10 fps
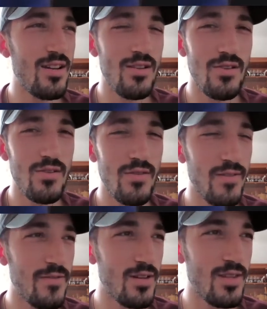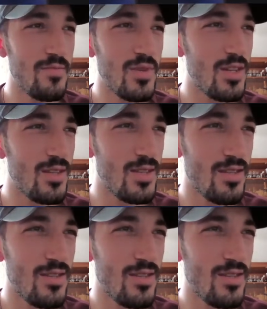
I don't know what the fuck that means.